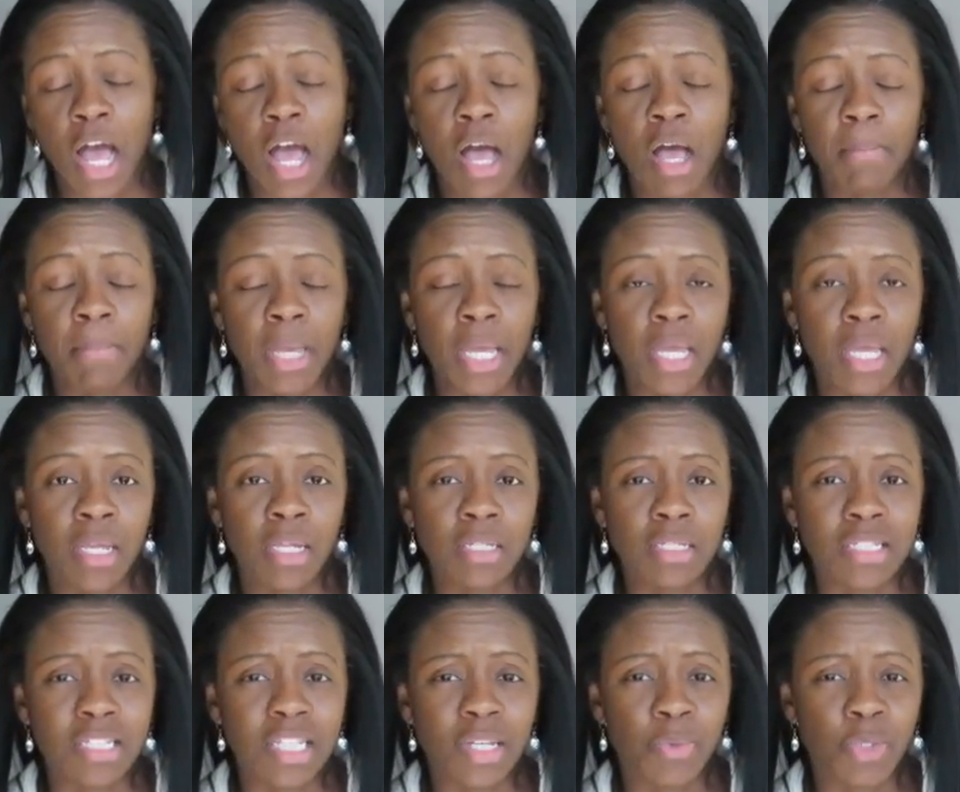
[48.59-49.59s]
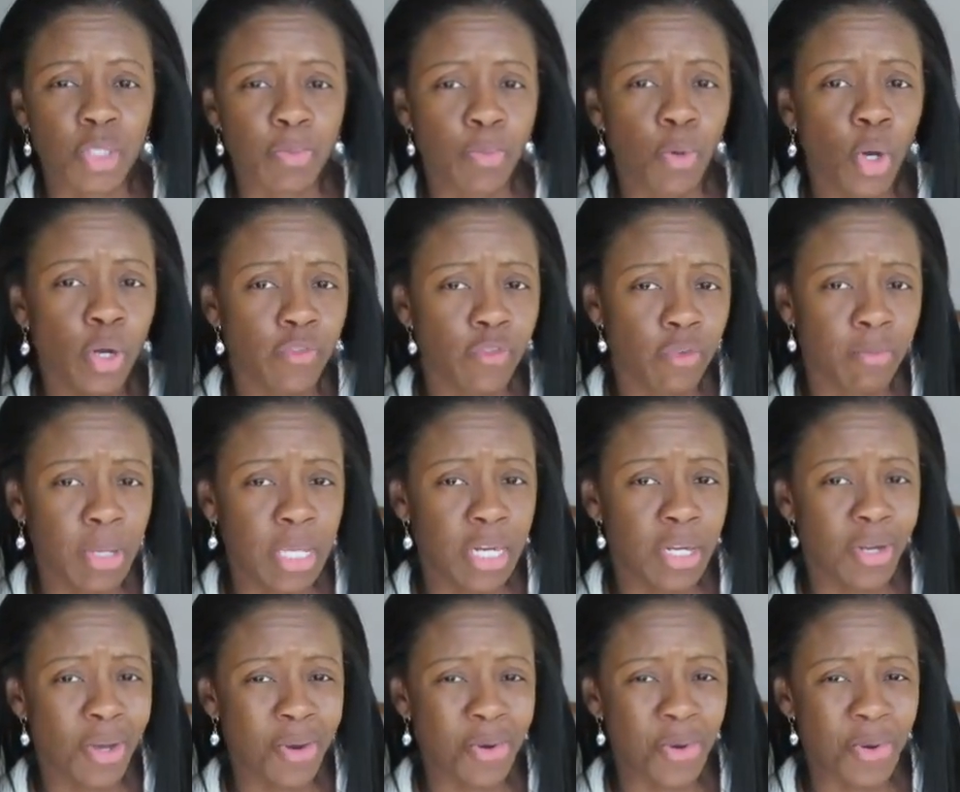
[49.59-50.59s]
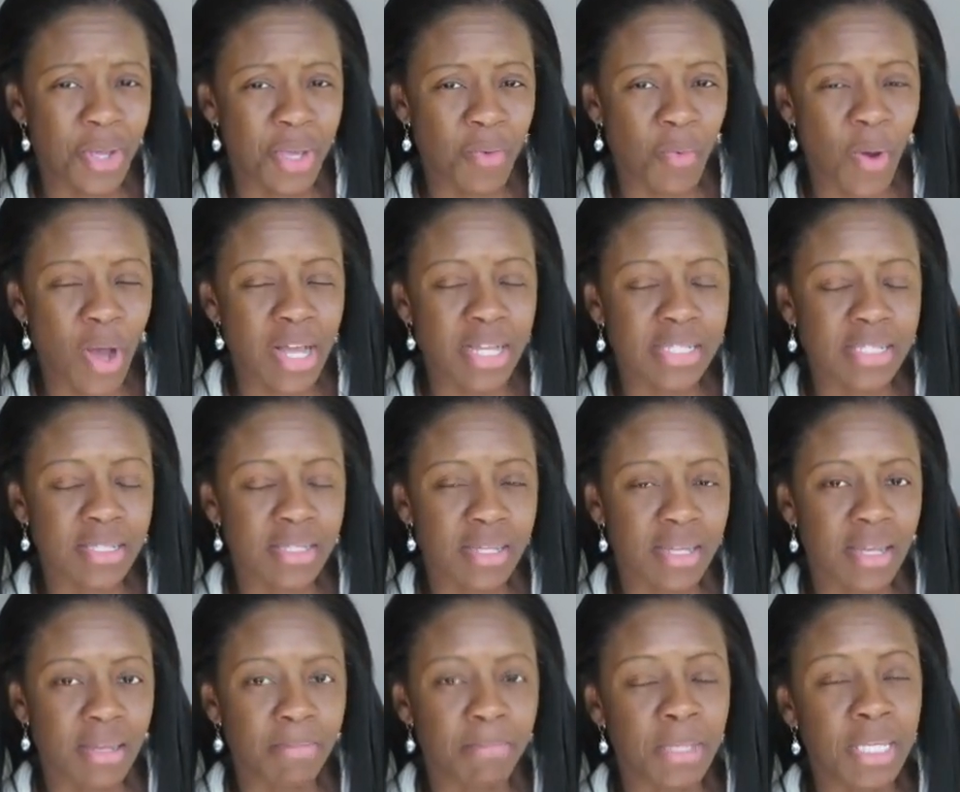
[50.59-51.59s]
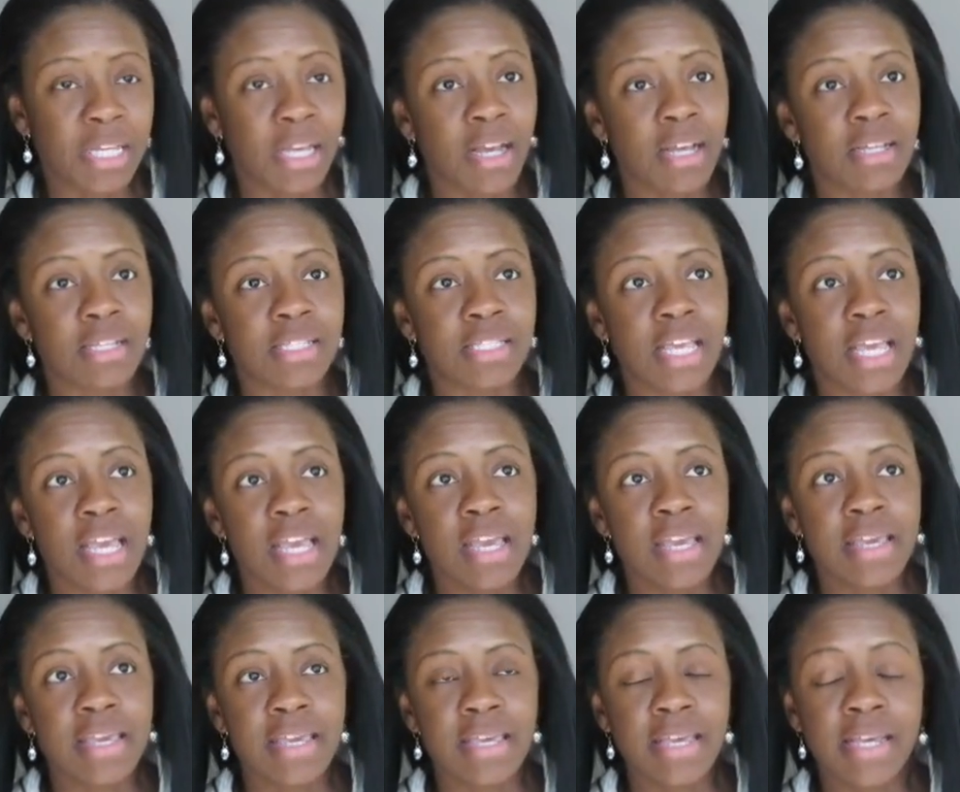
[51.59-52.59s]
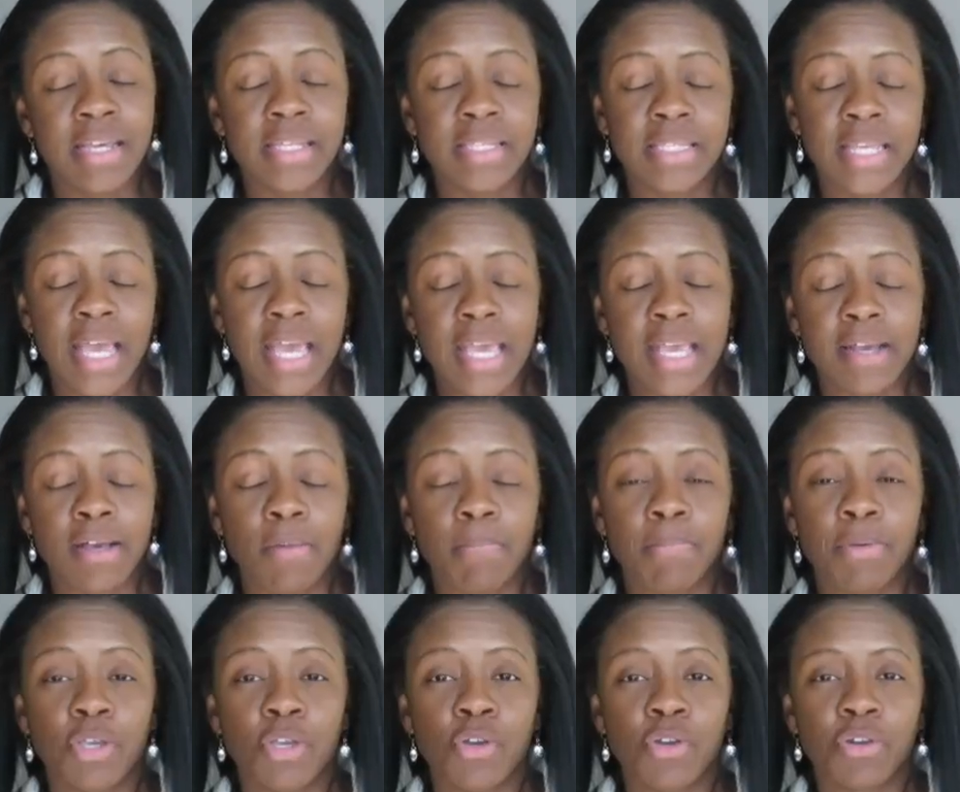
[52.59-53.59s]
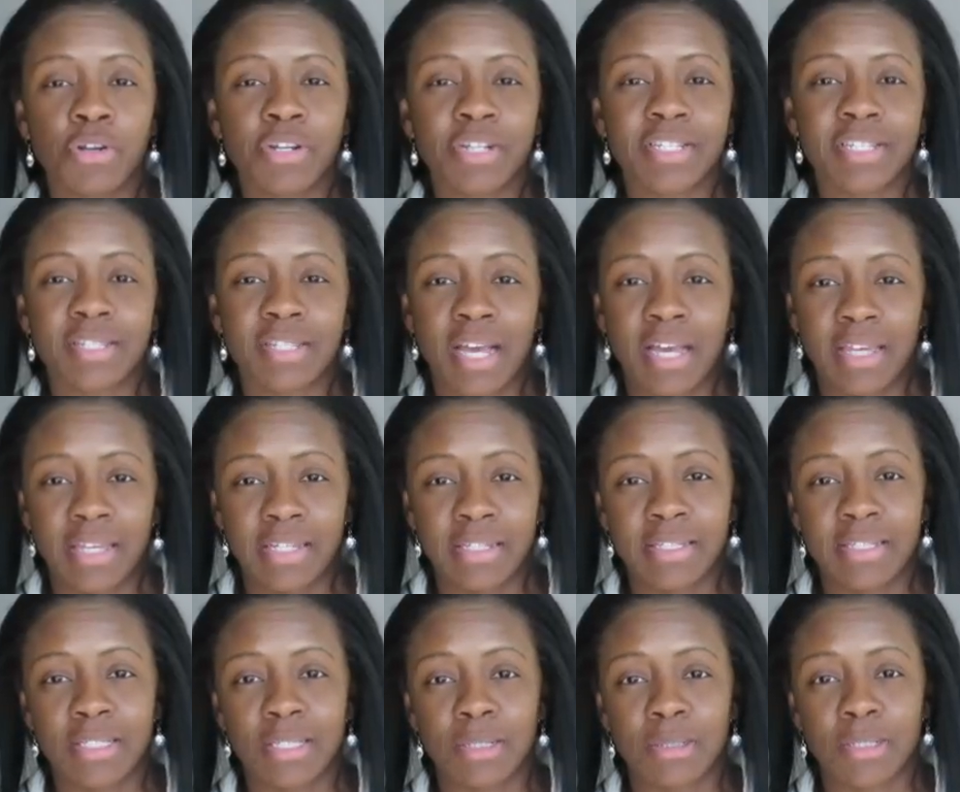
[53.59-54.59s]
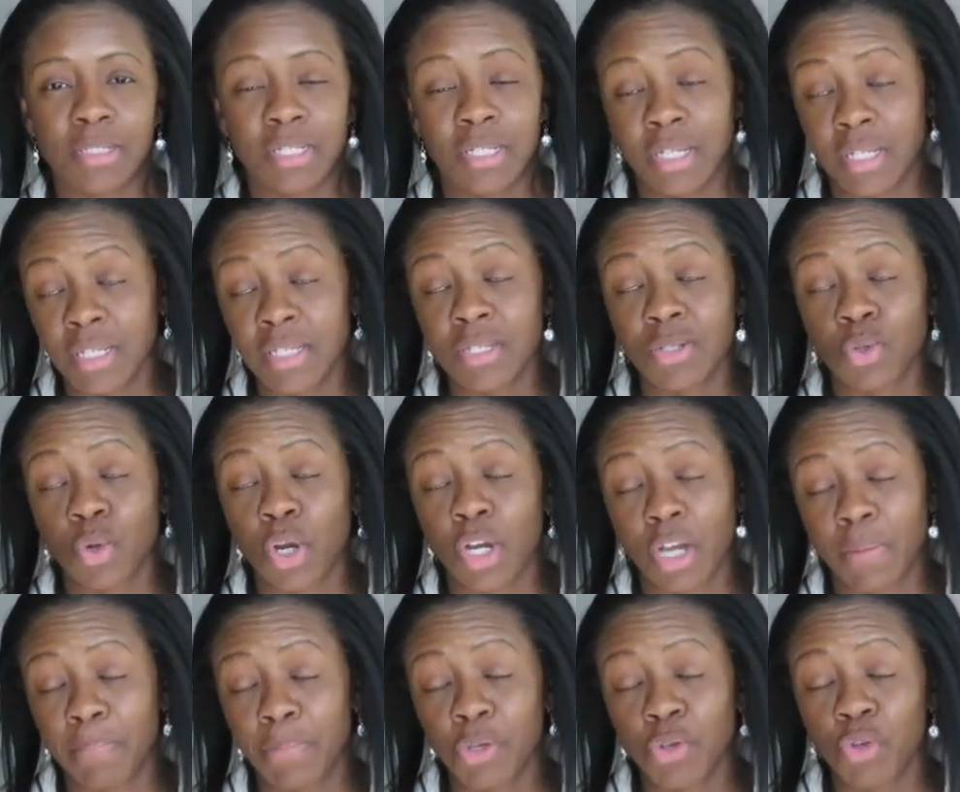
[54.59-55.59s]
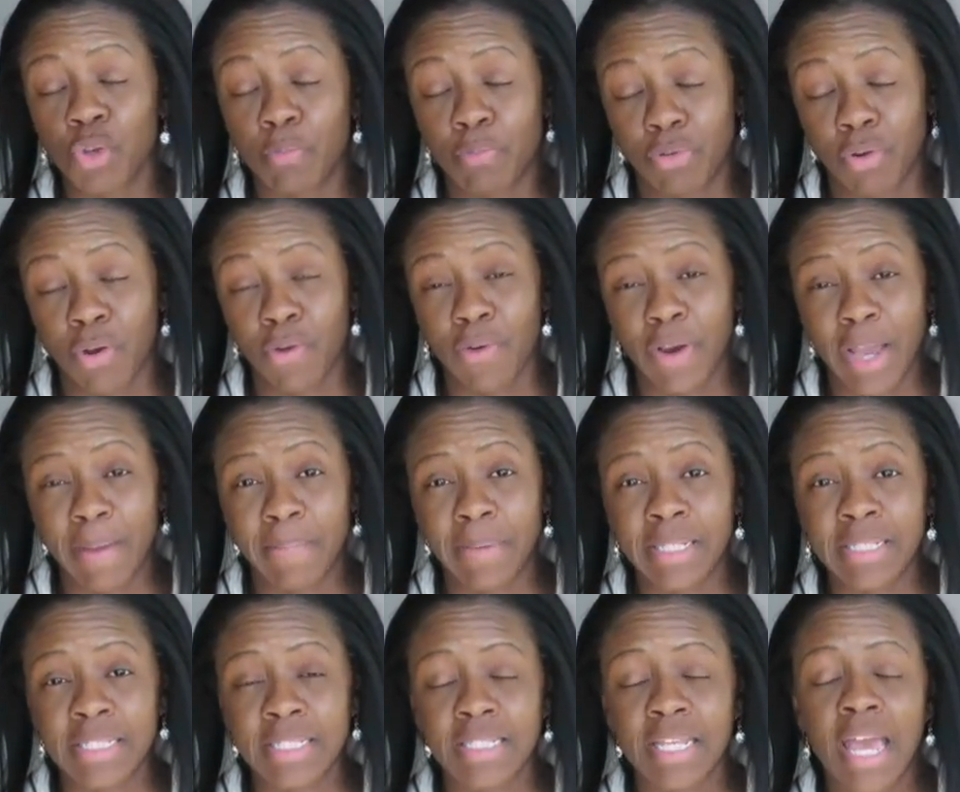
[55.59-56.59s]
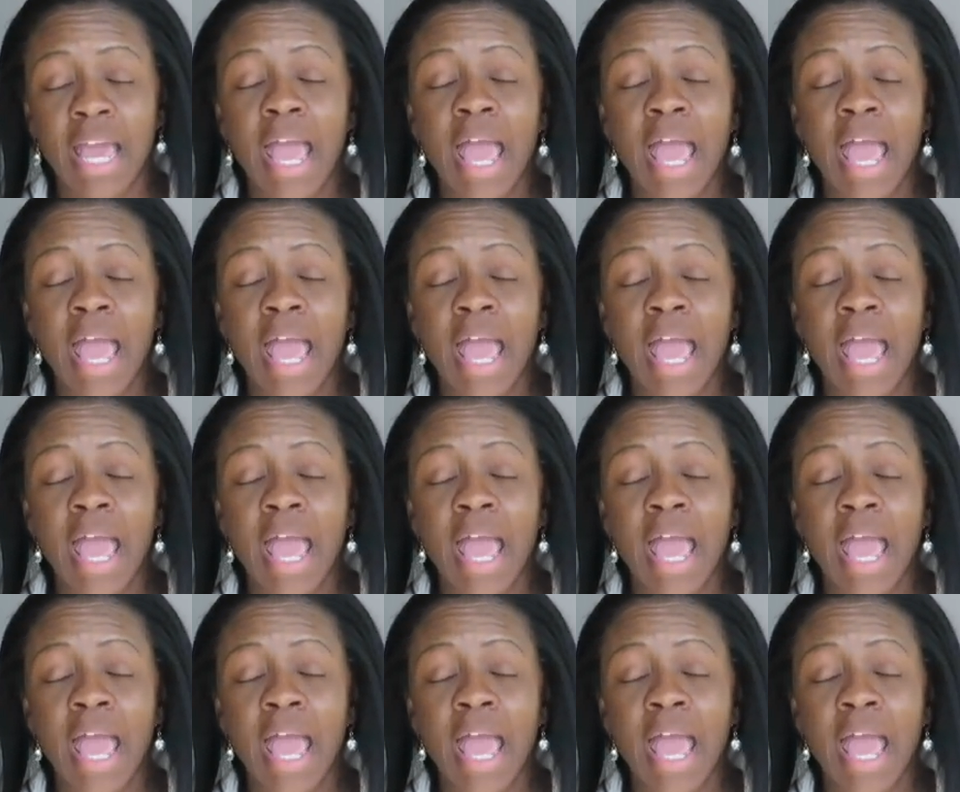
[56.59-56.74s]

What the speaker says: And it was important for me to know who he was, because he is a computer scientist or computer programmist.